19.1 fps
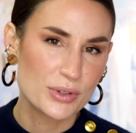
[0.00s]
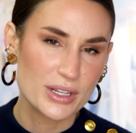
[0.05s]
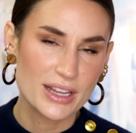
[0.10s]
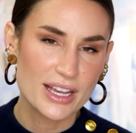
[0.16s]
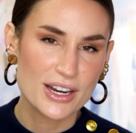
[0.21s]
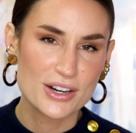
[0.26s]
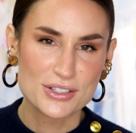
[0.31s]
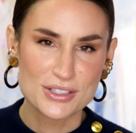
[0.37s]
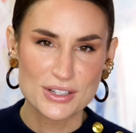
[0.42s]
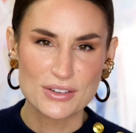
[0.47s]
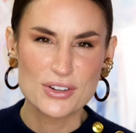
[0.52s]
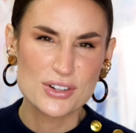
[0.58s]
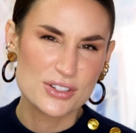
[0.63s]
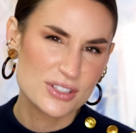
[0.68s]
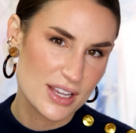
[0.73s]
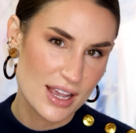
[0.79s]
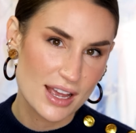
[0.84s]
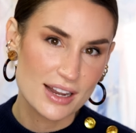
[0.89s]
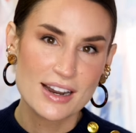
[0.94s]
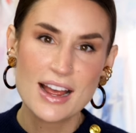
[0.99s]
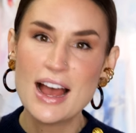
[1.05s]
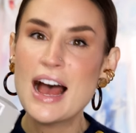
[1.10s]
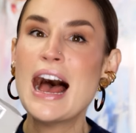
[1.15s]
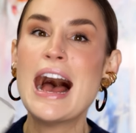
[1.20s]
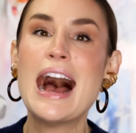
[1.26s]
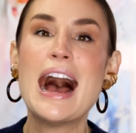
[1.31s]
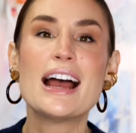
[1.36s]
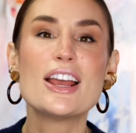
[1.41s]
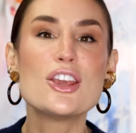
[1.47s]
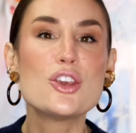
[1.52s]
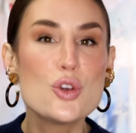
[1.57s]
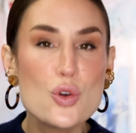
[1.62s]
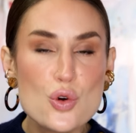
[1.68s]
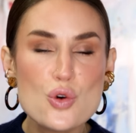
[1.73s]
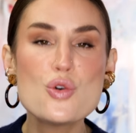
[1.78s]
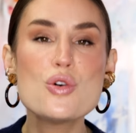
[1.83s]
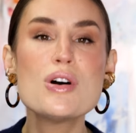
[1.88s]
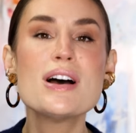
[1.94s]
three layers of your skin.
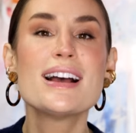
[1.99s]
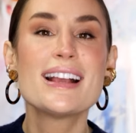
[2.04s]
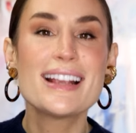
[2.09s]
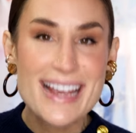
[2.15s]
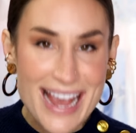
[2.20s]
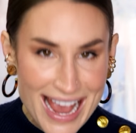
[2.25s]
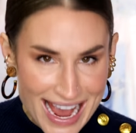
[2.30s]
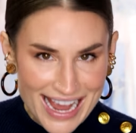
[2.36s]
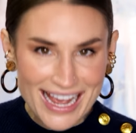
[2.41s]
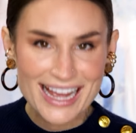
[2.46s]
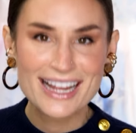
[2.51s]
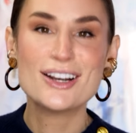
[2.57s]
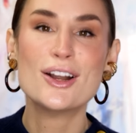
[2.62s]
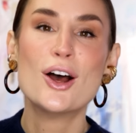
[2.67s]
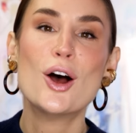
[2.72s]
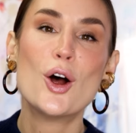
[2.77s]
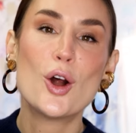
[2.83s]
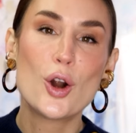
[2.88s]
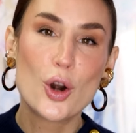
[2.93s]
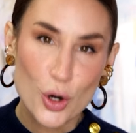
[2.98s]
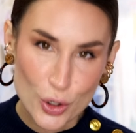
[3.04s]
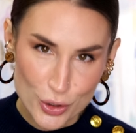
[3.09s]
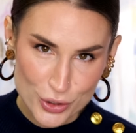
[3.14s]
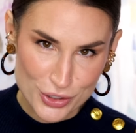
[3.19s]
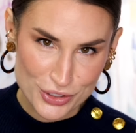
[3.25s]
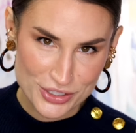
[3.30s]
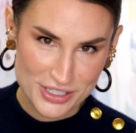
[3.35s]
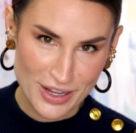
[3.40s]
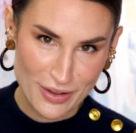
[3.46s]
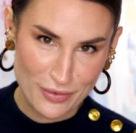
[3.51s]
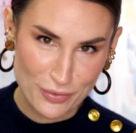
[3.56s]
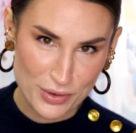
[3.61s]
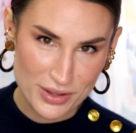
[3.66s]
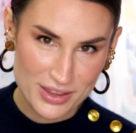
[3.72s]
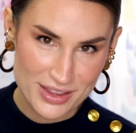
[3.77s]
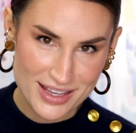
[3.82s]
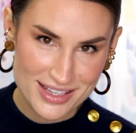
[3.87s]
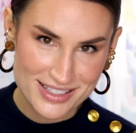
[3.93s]
You can hurt yourself
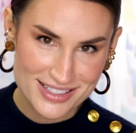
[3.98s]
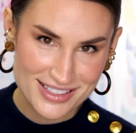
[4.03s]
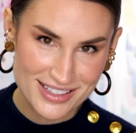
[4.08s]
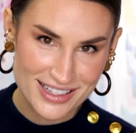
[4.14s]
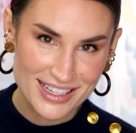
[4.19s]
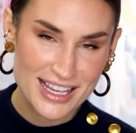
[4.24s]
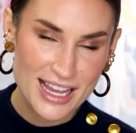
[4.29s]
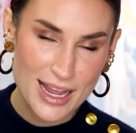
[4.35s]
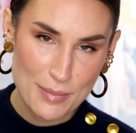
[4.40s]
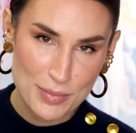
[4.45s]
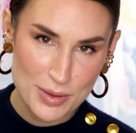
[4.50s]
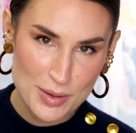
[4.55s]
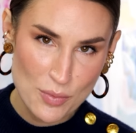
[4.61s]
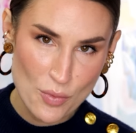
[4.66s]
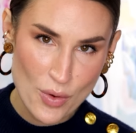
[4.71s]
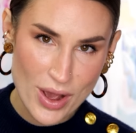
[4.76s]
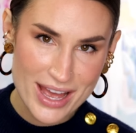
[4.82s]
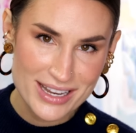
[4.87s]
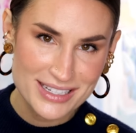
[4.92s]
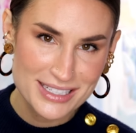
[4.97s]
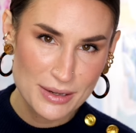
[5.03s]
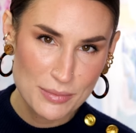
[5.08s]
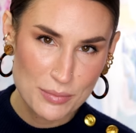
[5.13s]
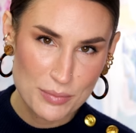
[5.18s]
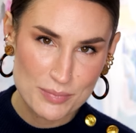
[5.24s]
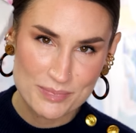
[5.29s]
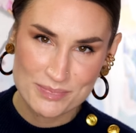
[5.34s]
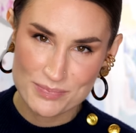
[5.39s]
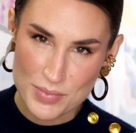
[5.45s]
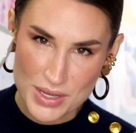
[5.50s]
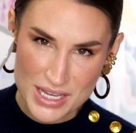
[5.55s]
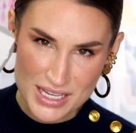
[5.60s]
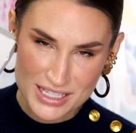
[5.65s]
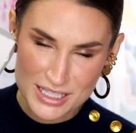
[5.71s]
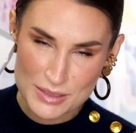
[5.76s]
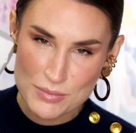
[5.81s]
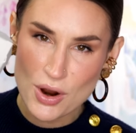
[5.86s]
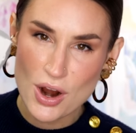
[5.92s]
with these. Keep them wet,
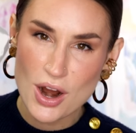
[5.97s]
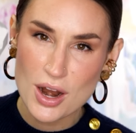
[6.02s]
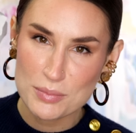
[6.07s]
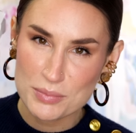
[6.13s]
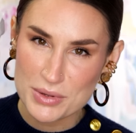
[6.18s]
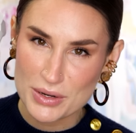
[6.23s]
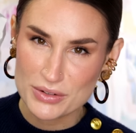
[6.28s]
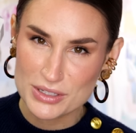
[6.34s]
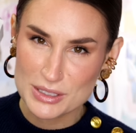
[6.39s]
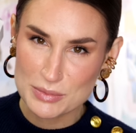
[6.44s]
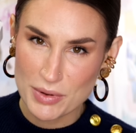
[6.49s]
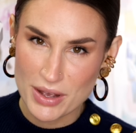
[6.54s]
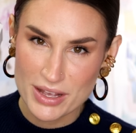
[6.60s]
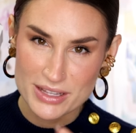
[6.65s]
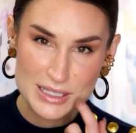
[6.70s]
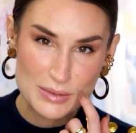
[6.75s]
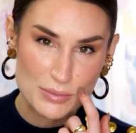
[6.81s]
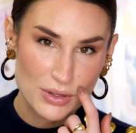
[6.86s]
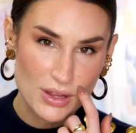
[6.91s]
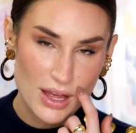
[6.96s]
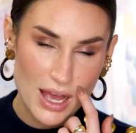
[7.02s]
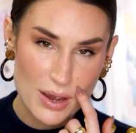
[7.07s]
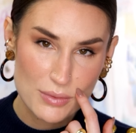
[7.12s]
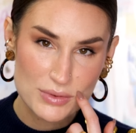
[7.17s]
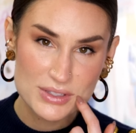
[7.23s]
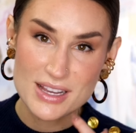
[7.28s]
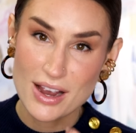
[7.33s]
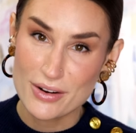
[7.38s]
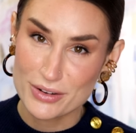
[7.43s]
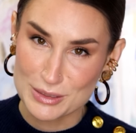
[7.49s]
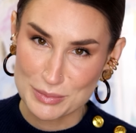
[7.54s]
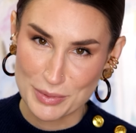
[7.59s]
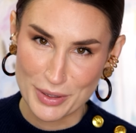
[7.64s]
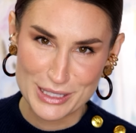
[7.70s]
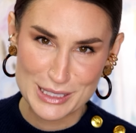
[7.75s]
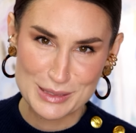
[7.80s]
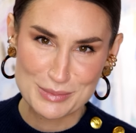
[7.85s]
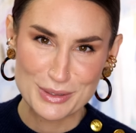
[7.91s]
be smart, be responsible. I was not
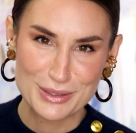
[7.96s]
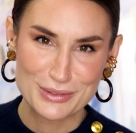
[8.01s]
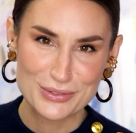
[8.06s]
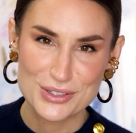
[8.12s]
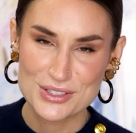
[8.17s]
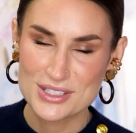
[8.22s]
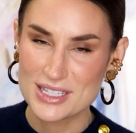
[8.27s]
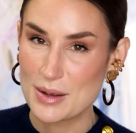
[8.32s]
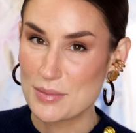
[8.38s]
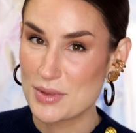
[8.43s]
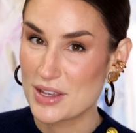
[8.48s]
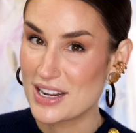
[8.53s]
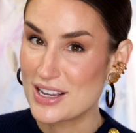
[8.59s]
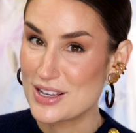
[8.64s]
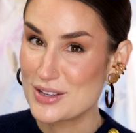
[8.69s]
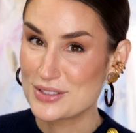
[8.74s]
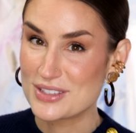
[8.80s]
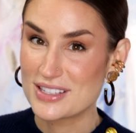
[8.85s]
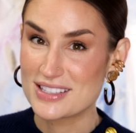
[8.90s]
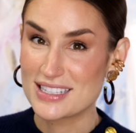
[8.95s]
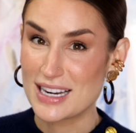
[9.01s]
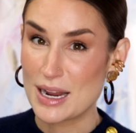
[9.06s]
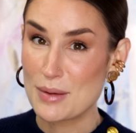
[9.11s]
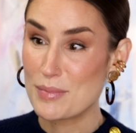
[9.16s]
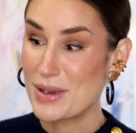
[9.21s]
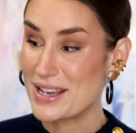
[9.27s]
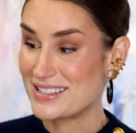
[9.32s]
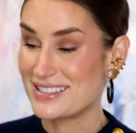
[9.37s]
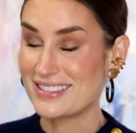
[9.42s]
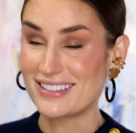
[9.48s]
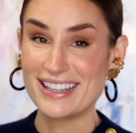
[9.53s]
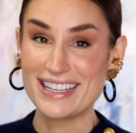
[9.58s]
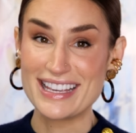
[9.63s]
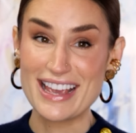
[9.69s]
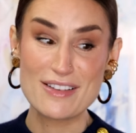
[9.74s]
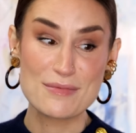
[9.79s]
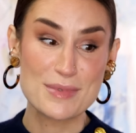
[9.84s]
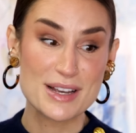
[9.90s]
responsible the first time that I used this and I basically
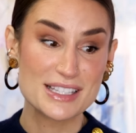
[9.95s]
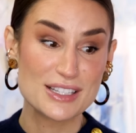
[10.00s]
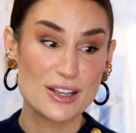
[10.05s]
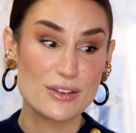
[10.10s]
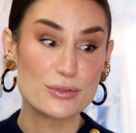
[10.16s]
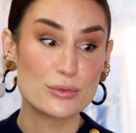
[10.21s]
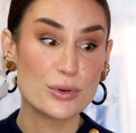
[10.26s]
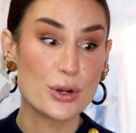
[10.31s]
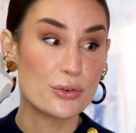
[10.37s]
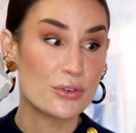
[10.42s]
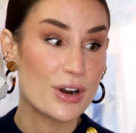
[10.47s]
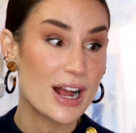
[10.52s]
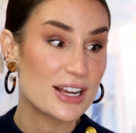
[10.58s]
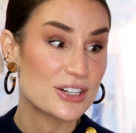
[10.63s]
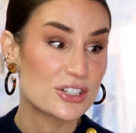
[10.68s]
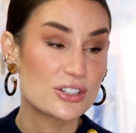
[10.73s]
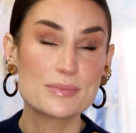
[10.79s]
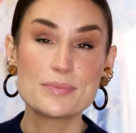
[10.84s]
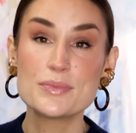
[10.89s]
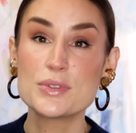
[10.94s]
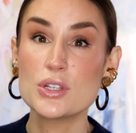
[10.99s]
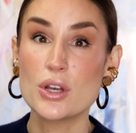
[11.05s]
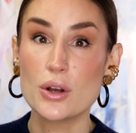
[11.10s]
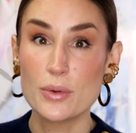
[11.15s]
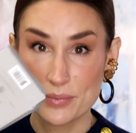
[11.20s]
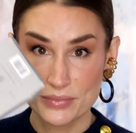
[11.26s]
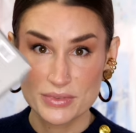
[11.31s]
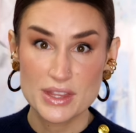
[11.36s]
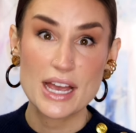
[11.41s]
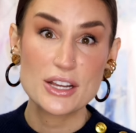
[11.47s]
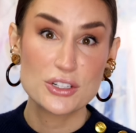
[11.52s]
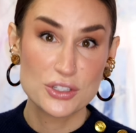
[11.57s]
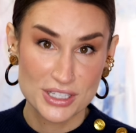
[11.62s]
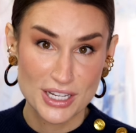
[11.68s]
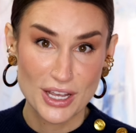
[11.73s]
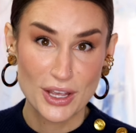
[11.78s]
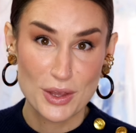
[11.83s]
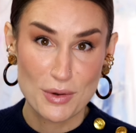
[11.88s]
gave myself road rash. So that
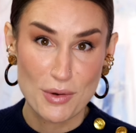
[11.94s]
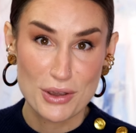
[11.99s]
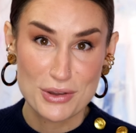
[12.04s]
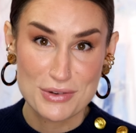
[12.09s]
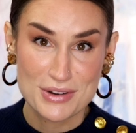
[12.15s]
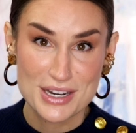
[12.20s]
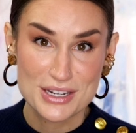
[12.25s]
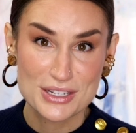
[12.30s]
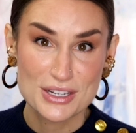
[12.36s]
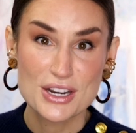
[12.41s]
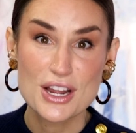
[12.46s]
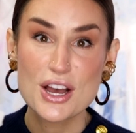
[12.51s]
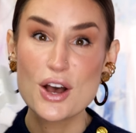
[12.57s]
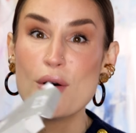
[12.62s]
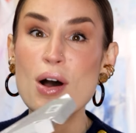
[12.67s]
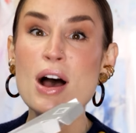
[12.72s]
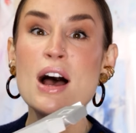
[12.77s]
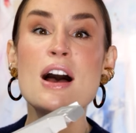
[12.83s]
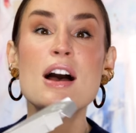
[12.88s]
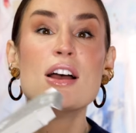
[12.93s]
should tell you all you need to know.